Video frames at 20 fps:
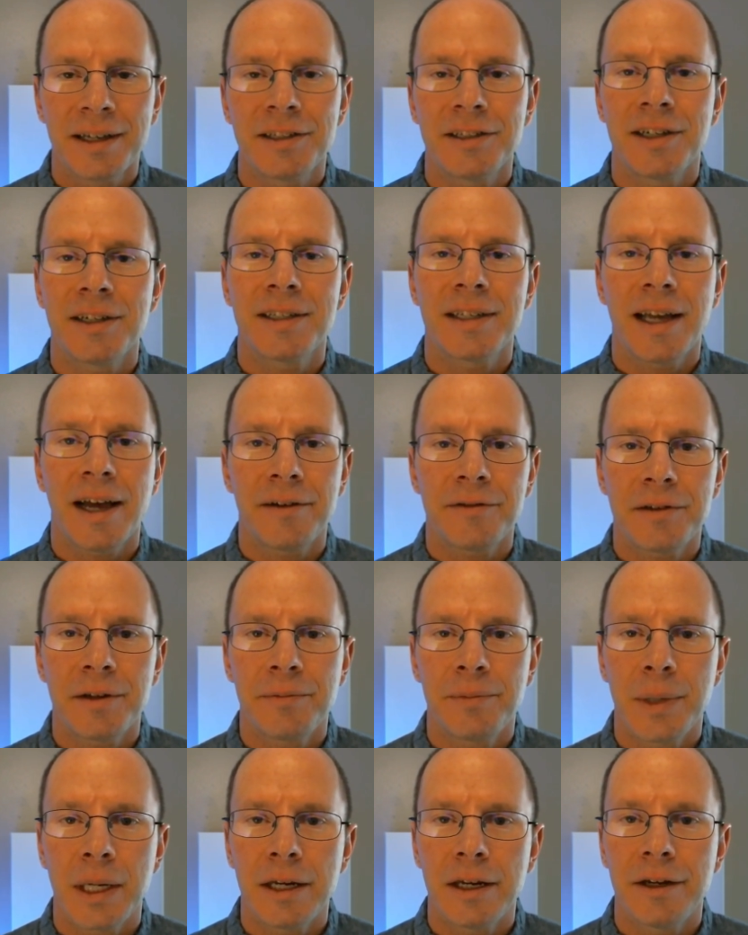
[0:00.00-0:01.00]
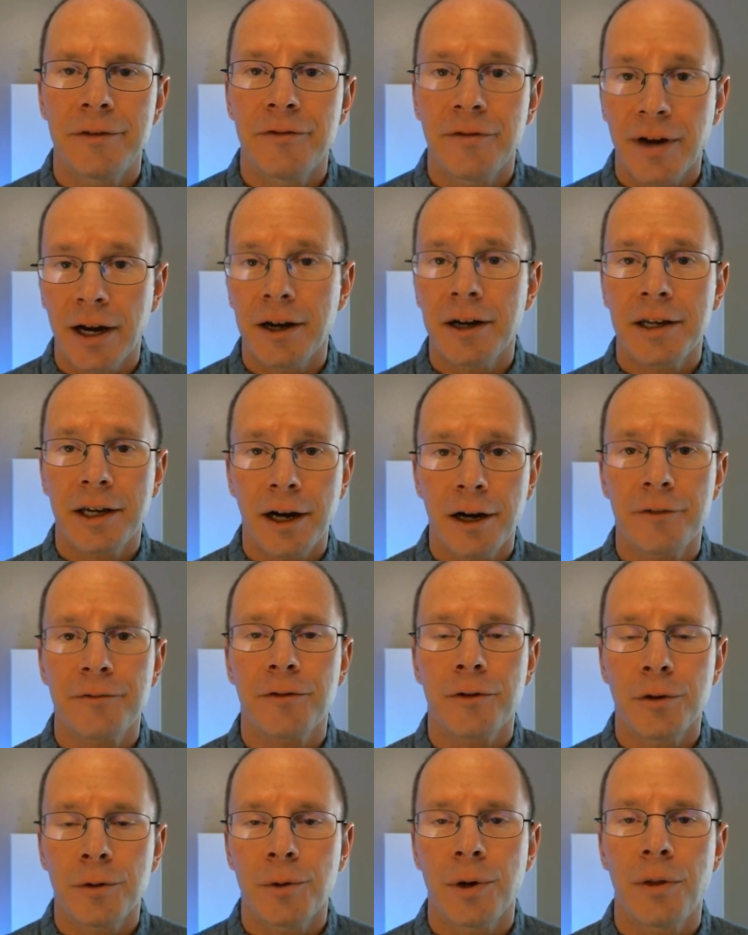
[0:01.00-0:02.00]
Just have to be very
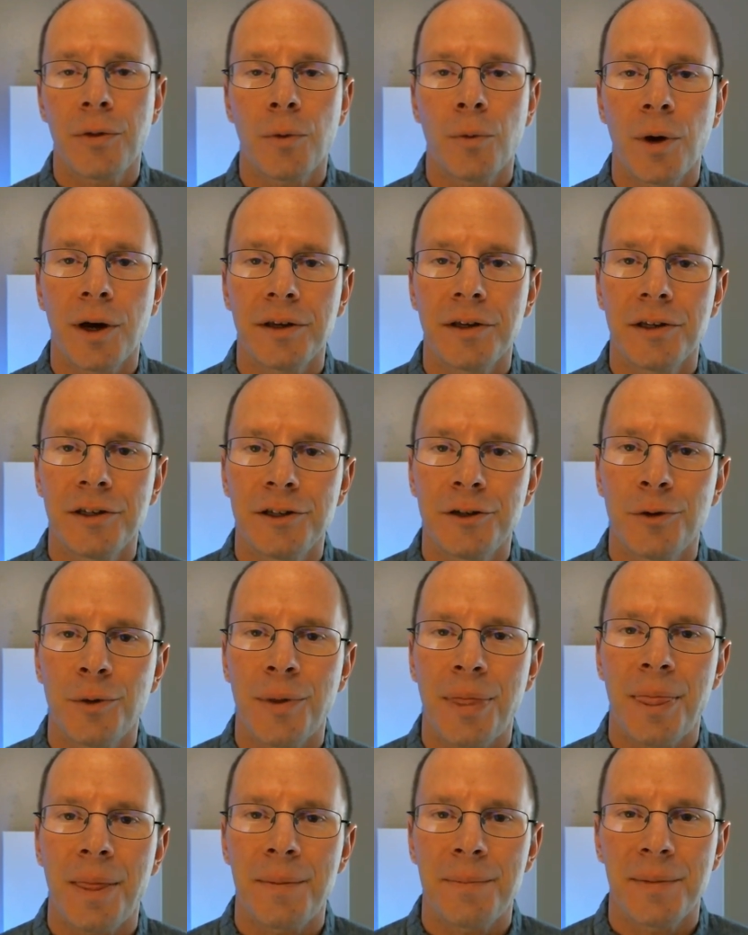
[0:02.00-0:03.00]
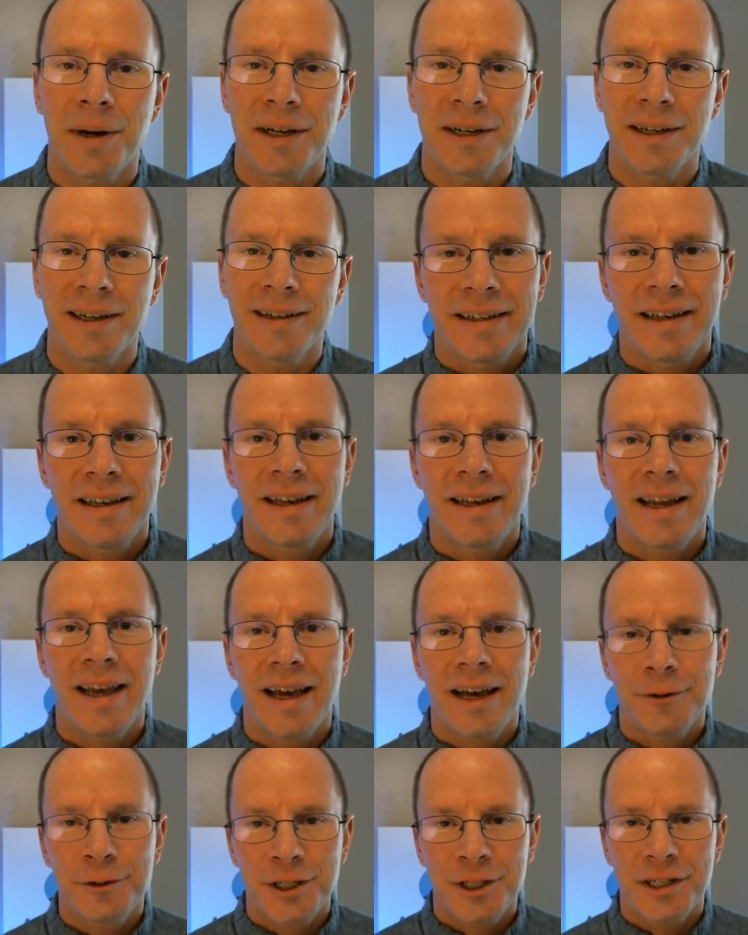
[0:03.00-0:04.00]
careful with what you do with the money.
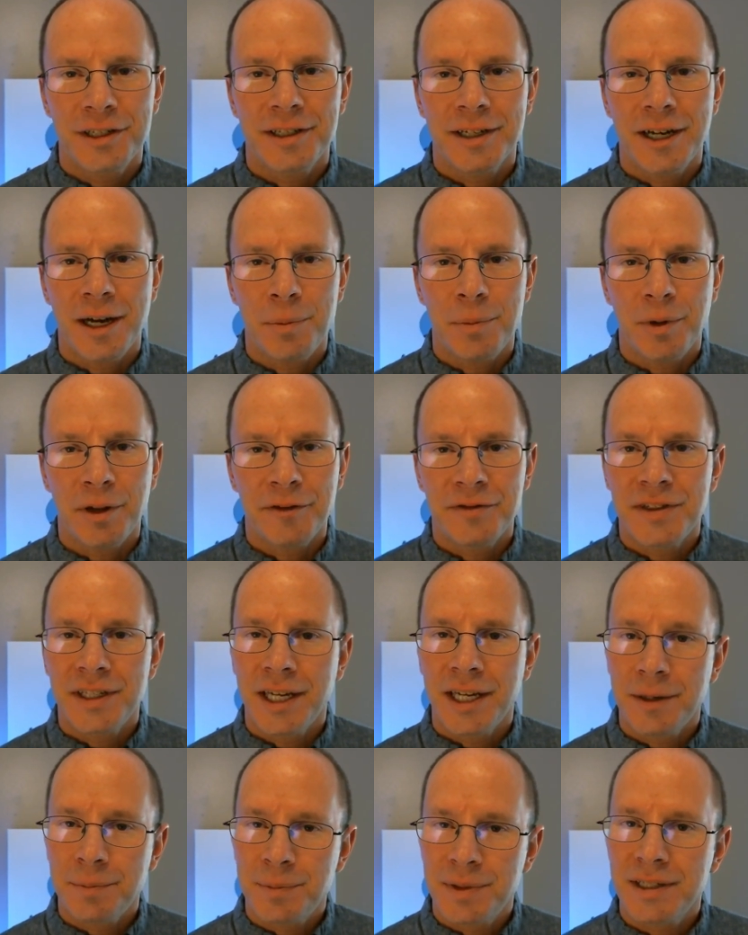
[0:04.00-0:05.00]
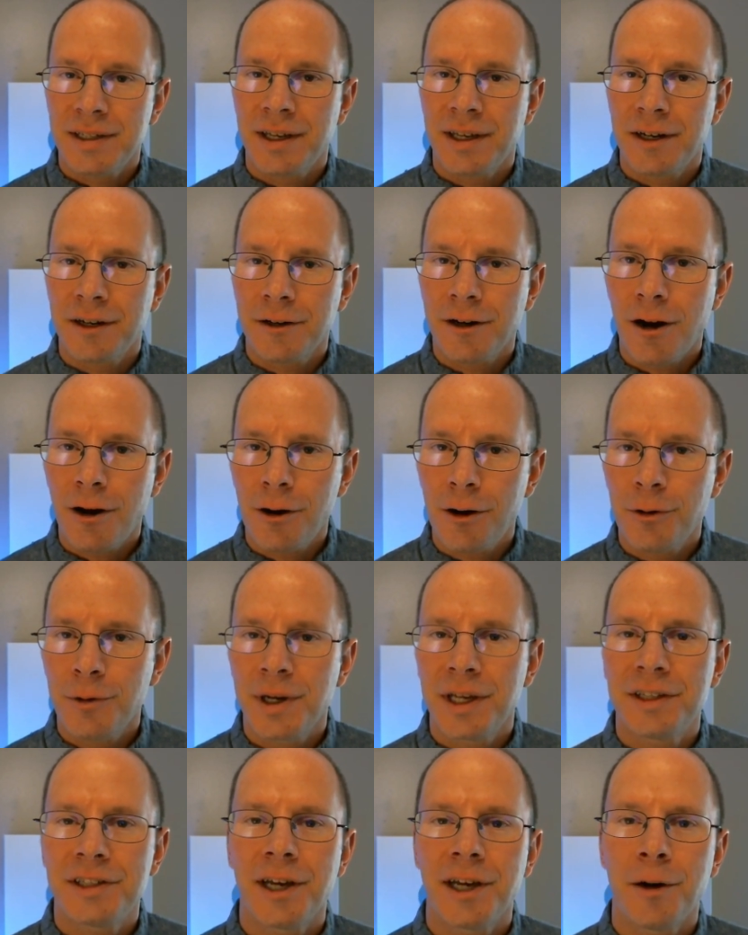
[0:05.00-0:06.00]
Now, just a couple of tips that are
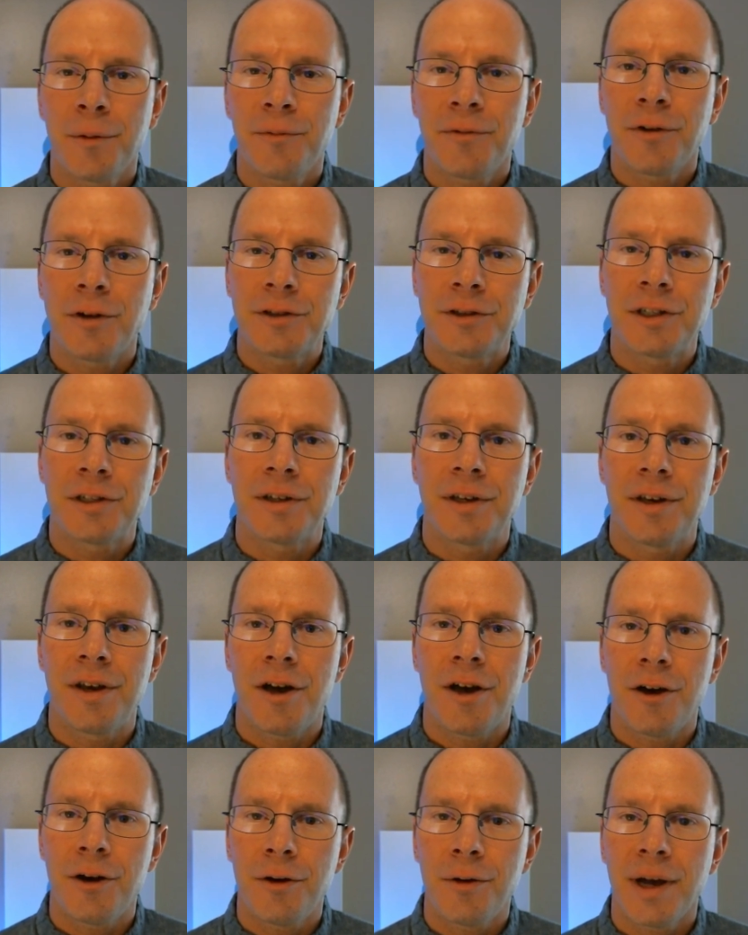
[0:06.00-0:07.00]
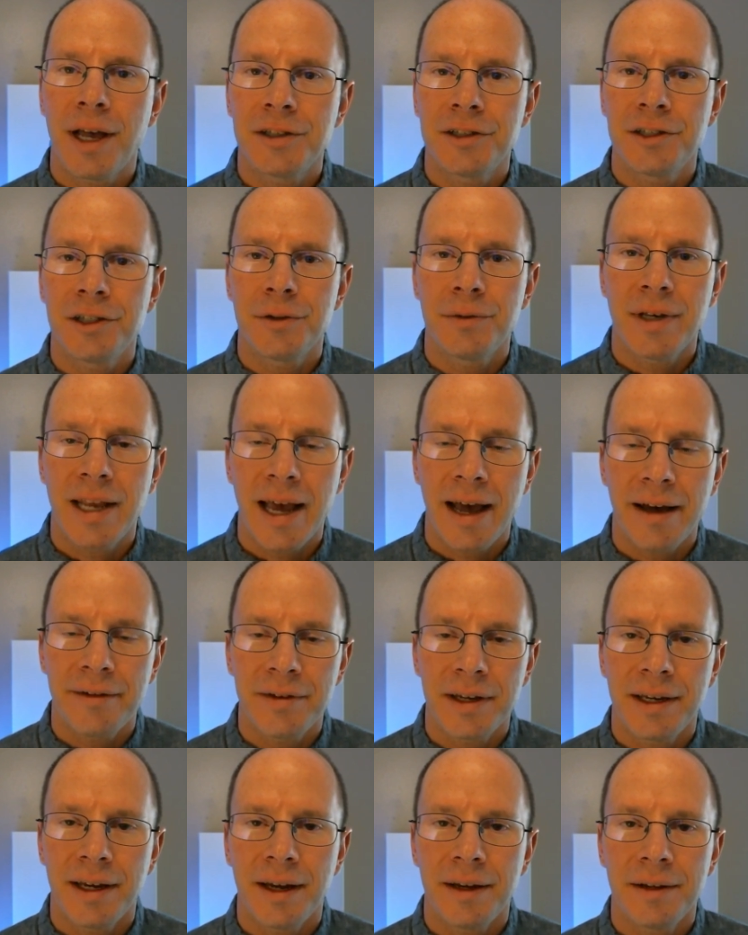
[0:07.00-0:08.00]
always helpful to know as you
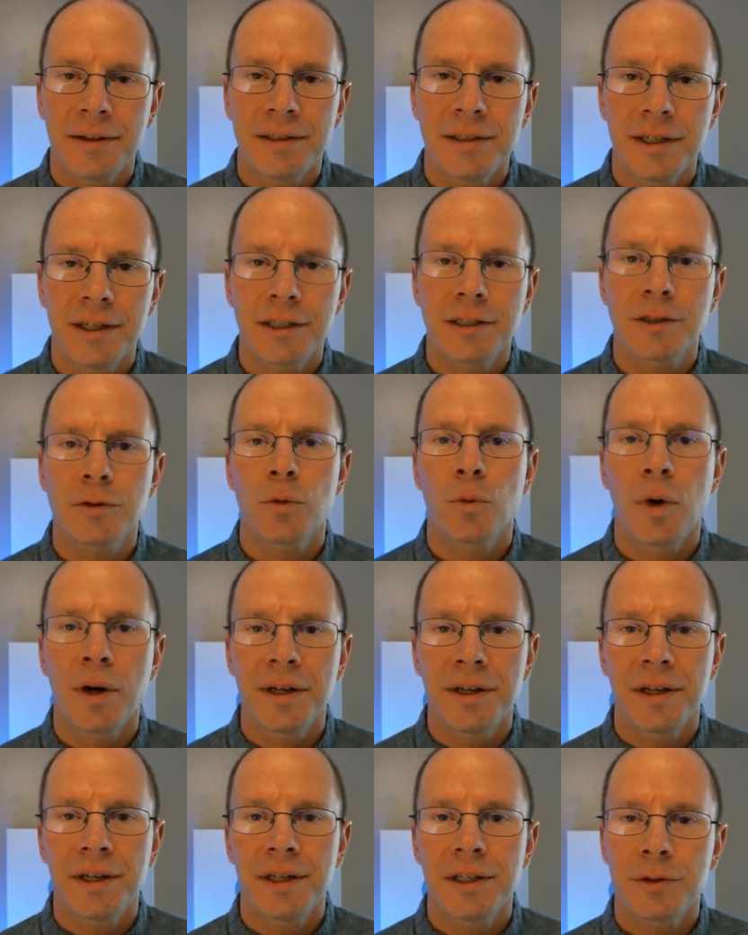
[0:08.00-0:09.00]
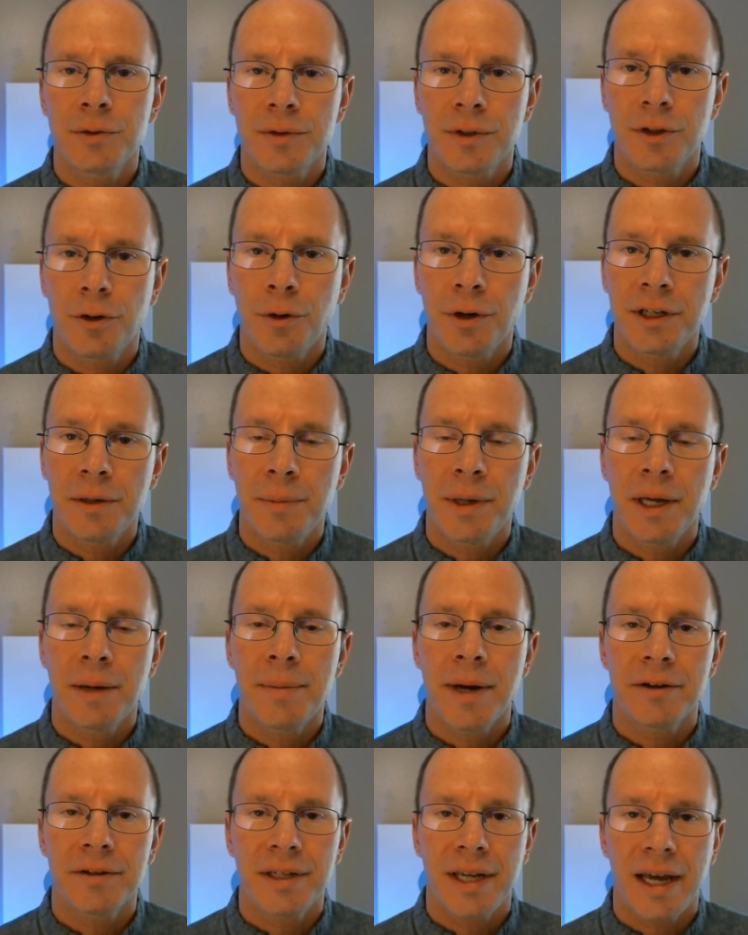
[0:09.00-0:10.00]
navigate this. One is going to be
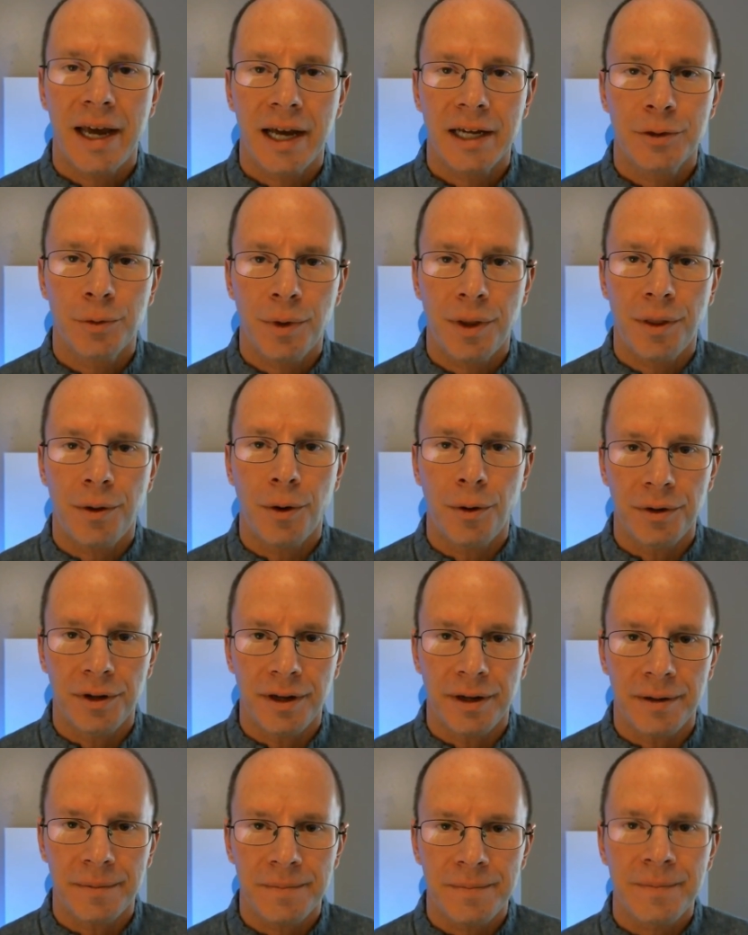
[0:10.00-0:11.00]
about tax withholding.